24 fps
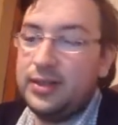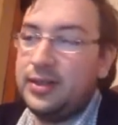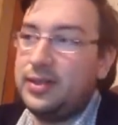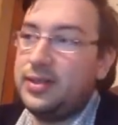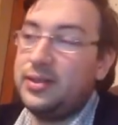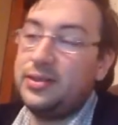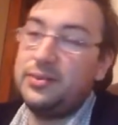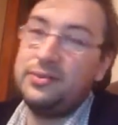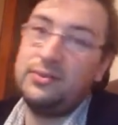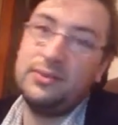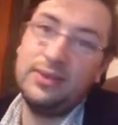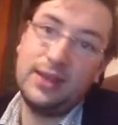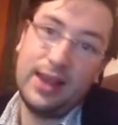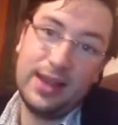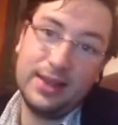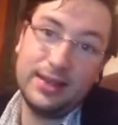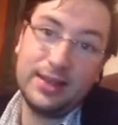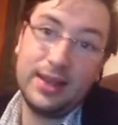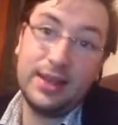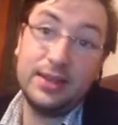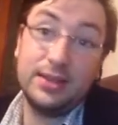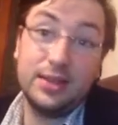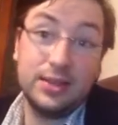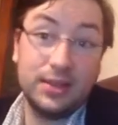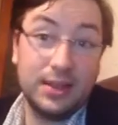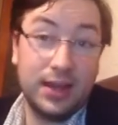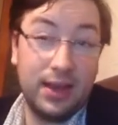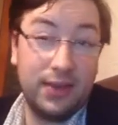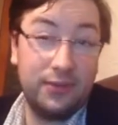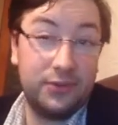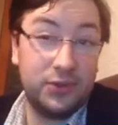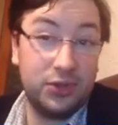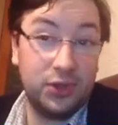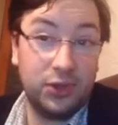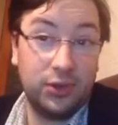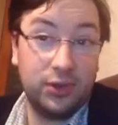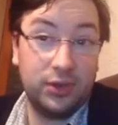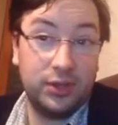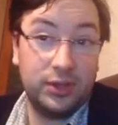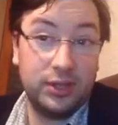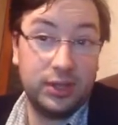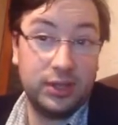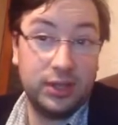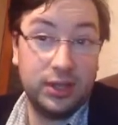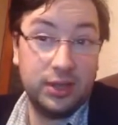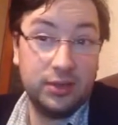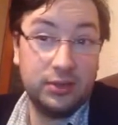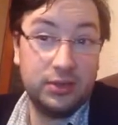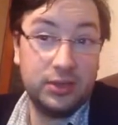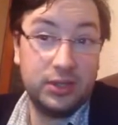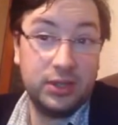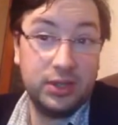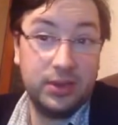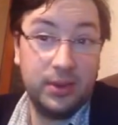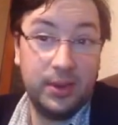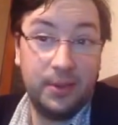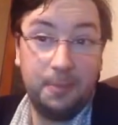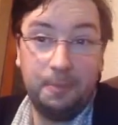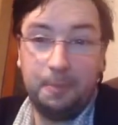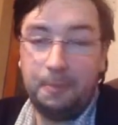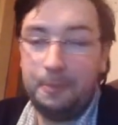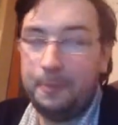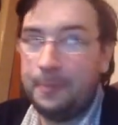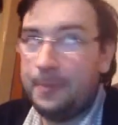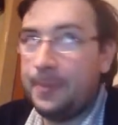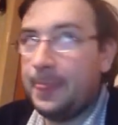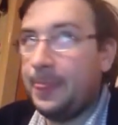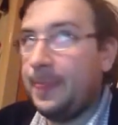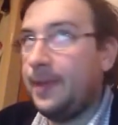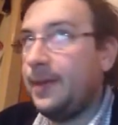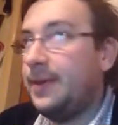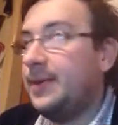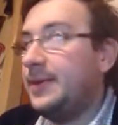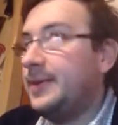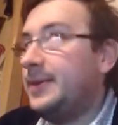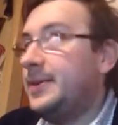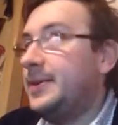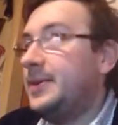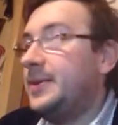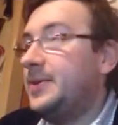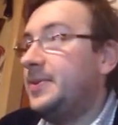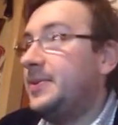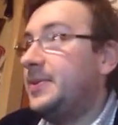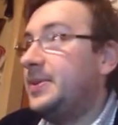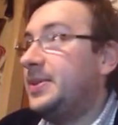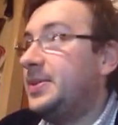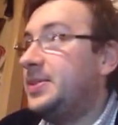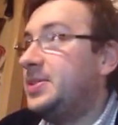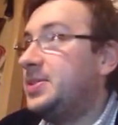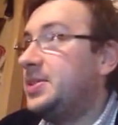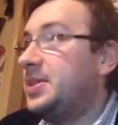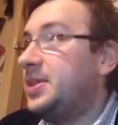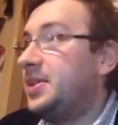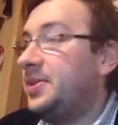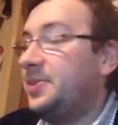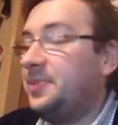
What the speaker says: because Etan does have chocolatey notes to it, which,